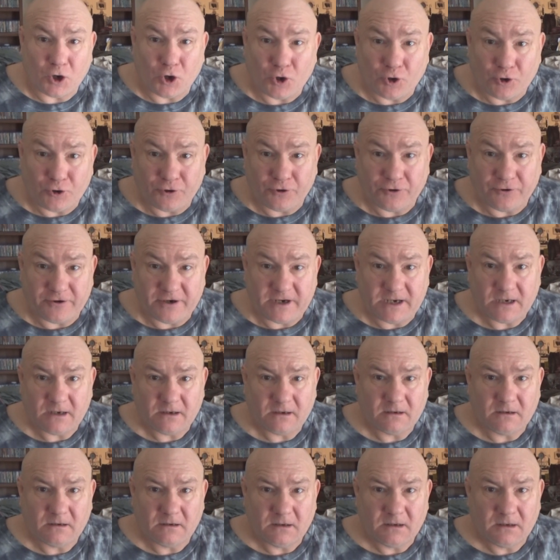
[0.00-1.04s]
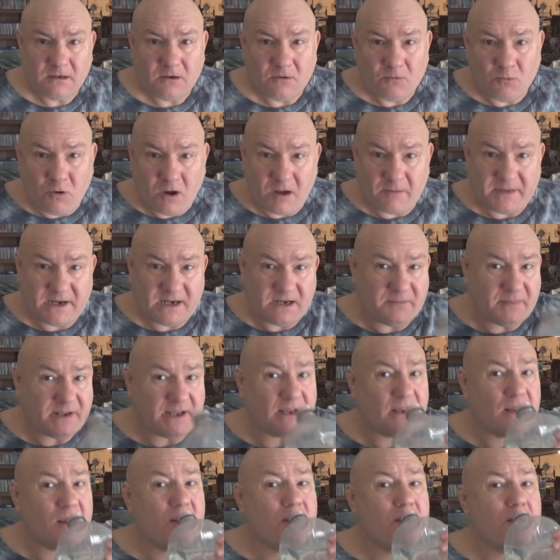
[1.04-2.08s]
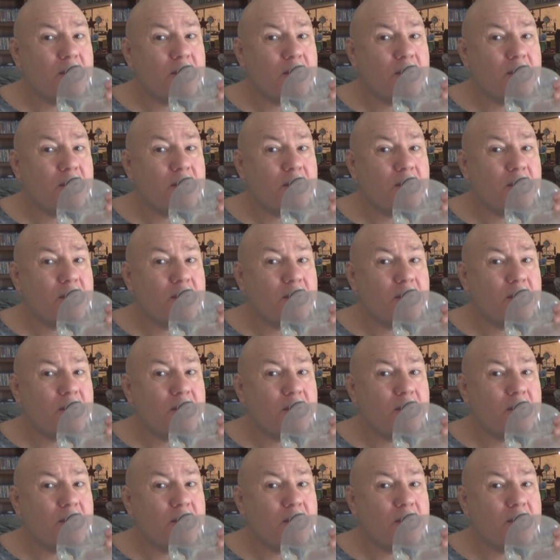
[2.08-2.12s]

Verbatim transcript: herd want me to be.